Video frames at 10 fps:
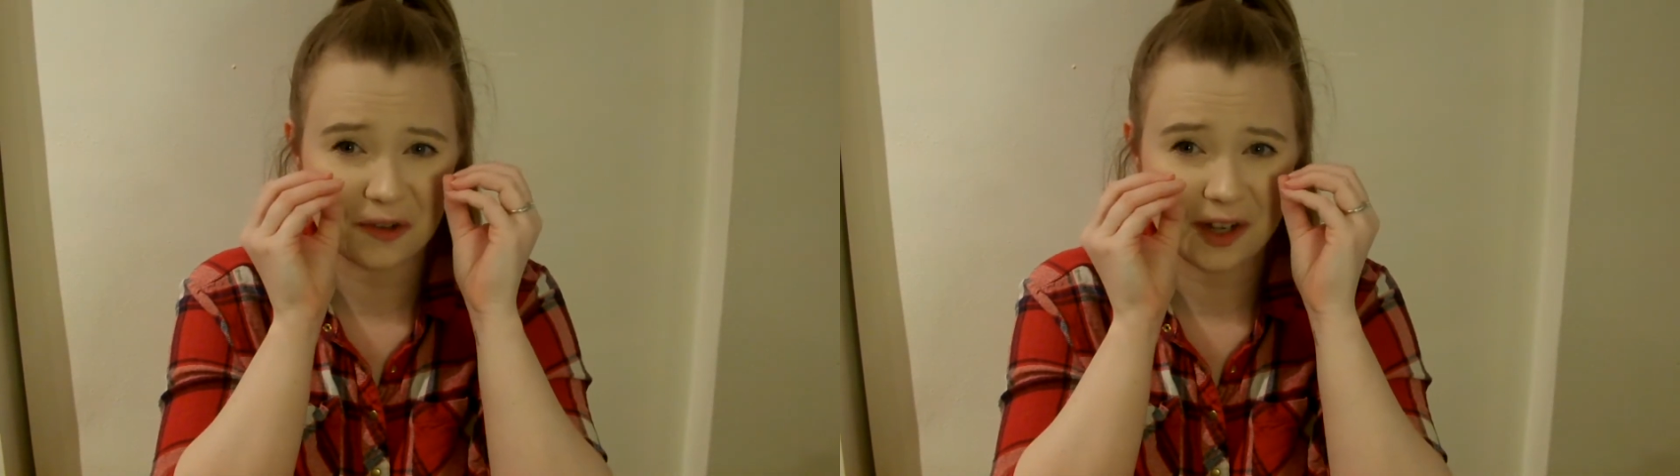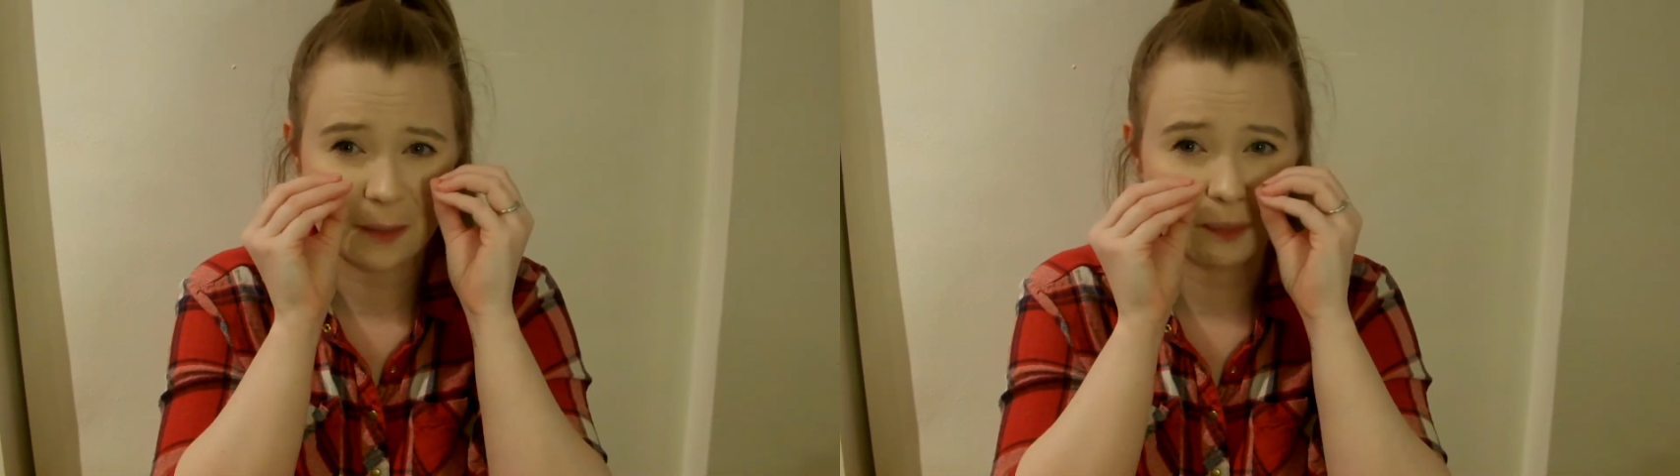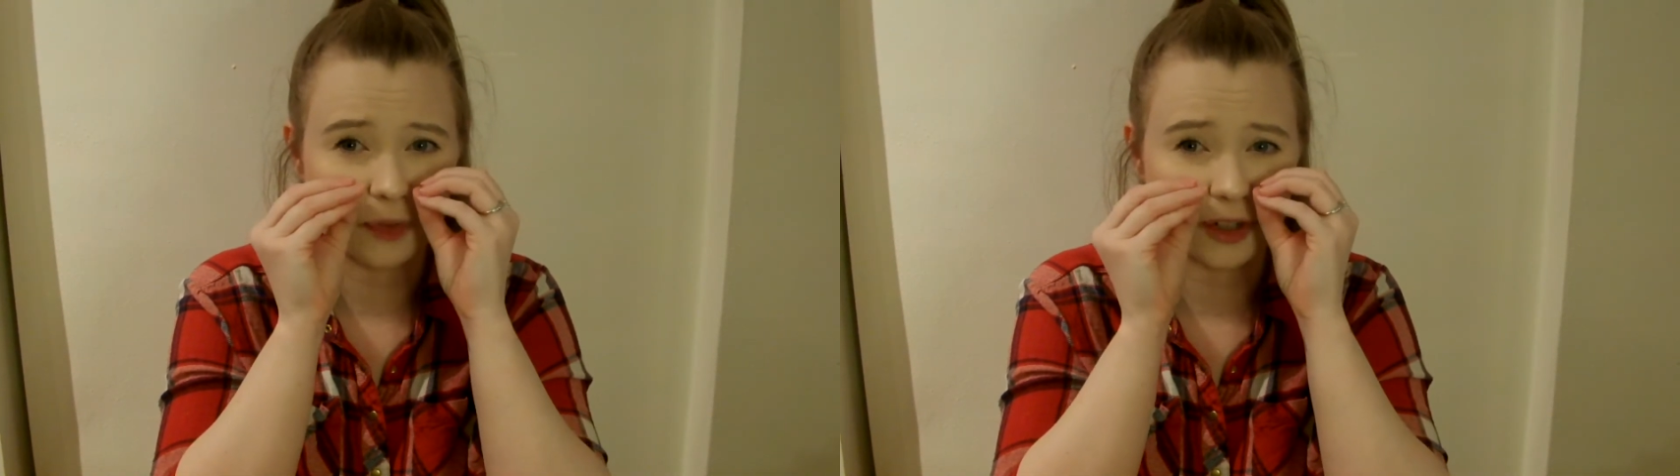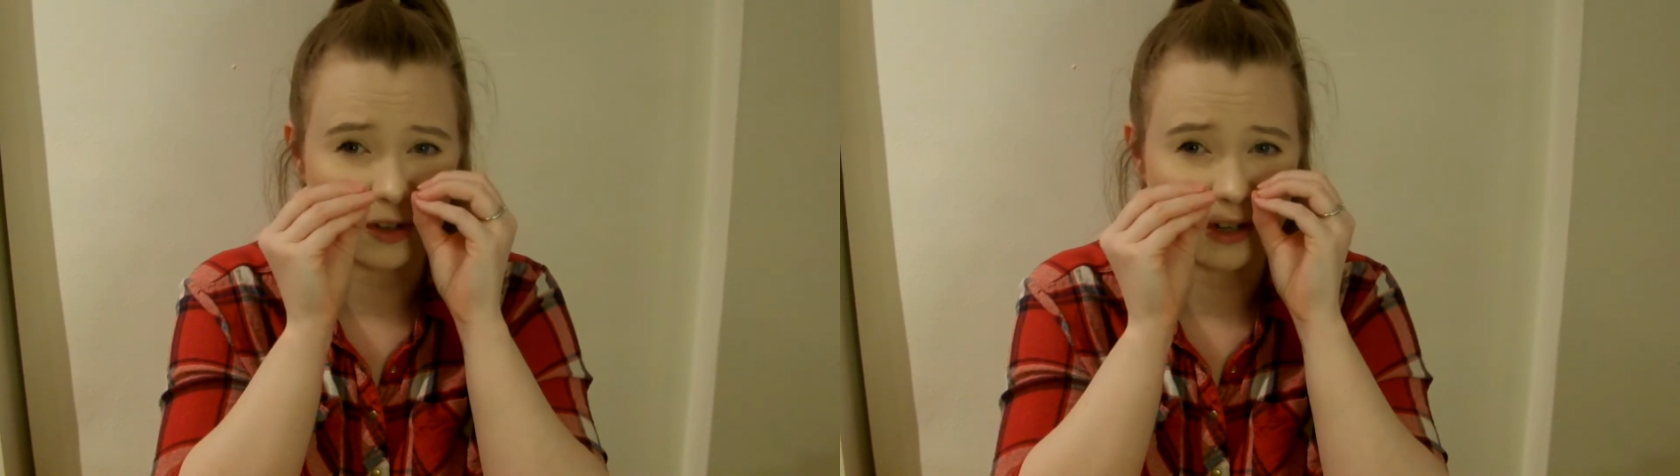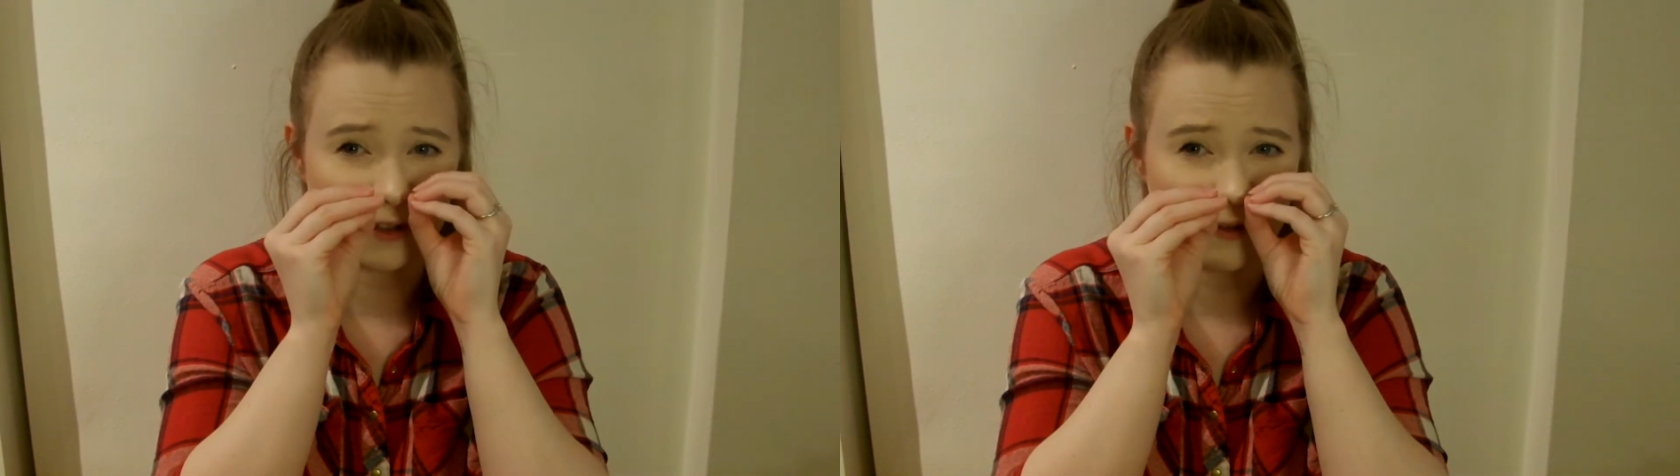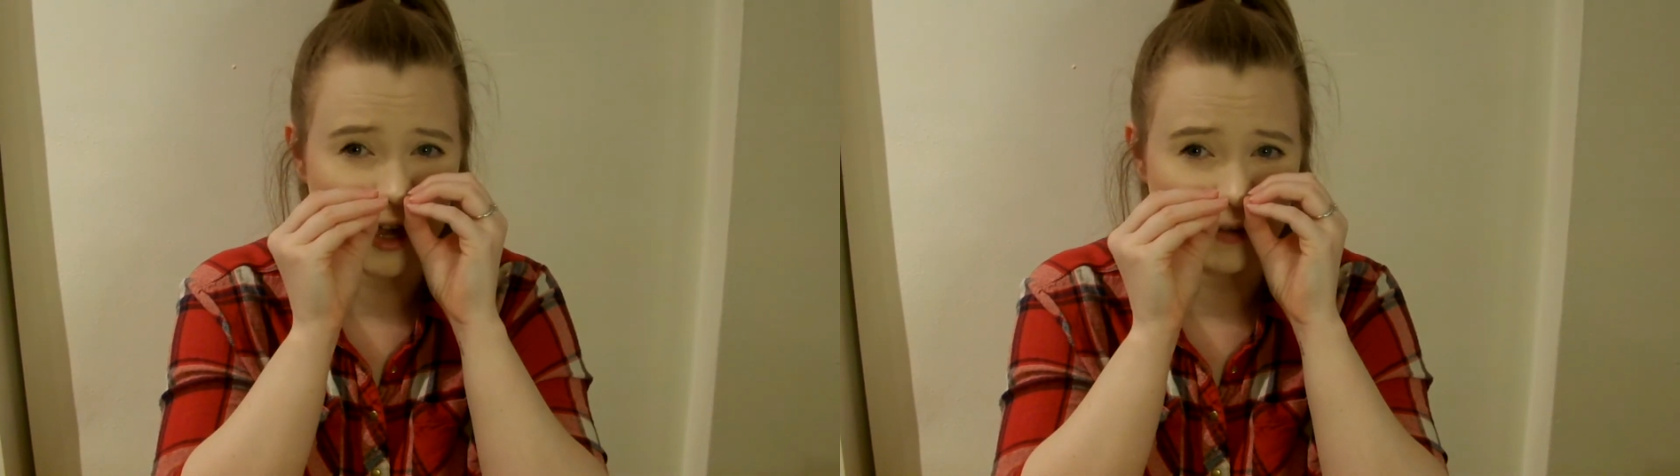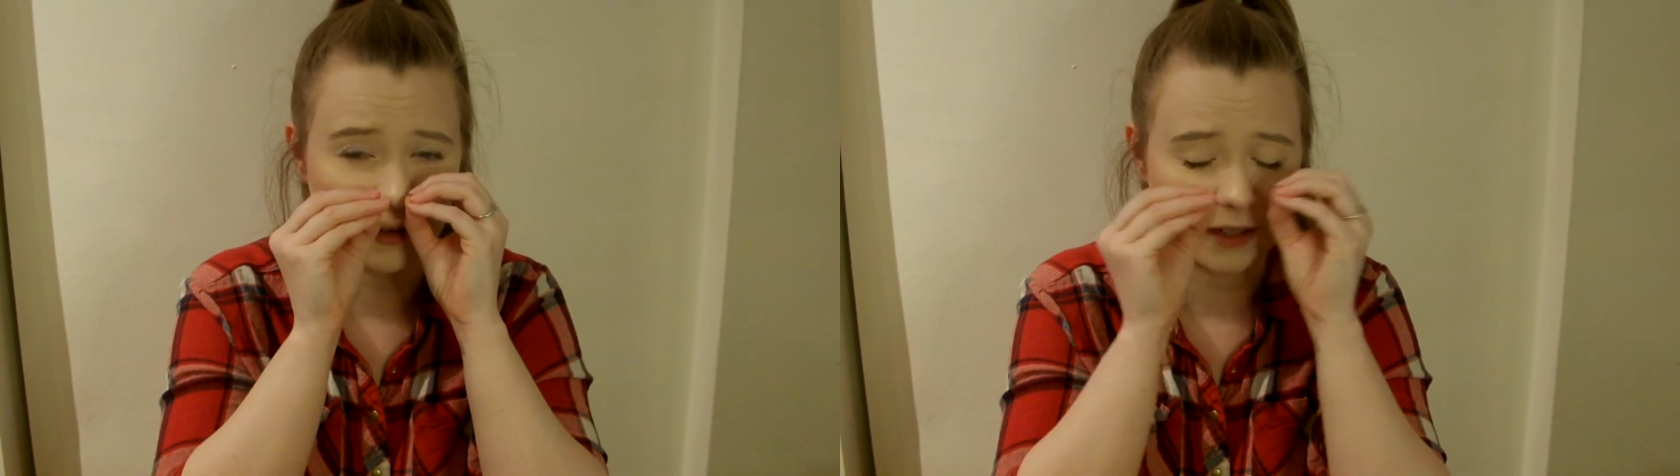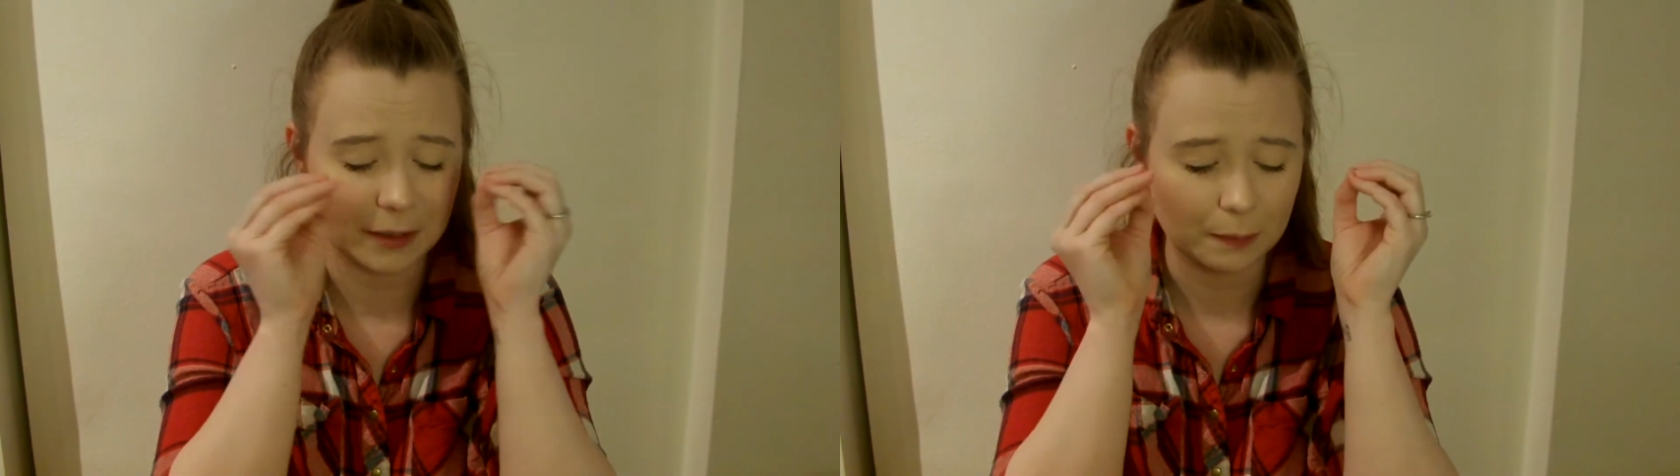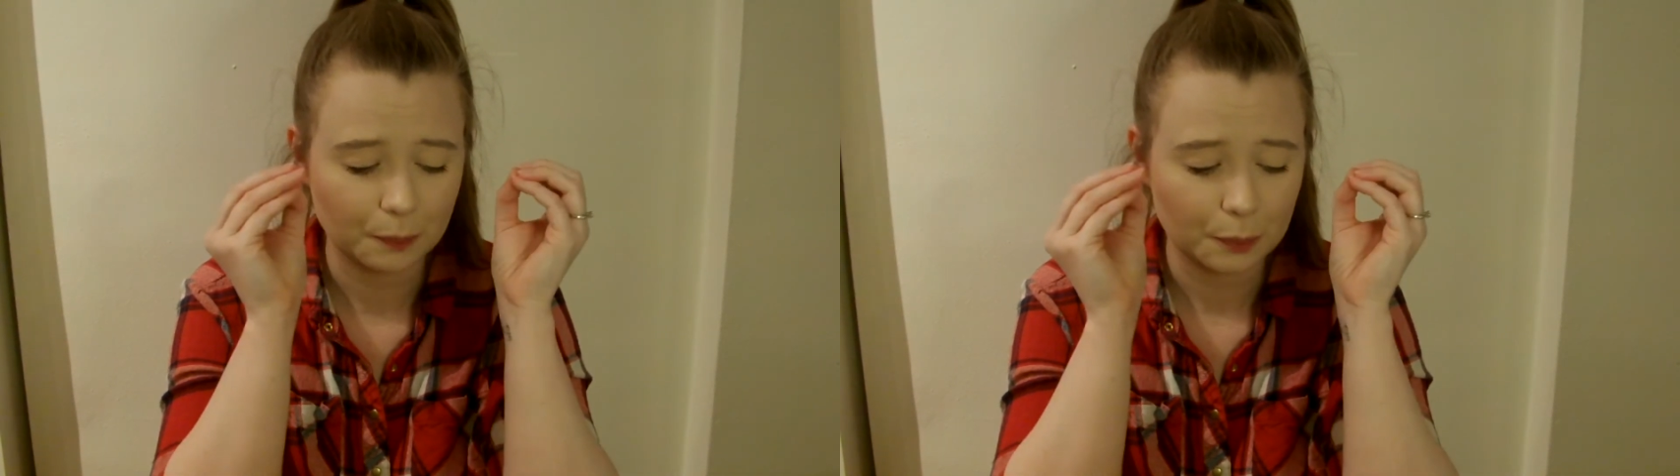of it. I don't like the flavour of it.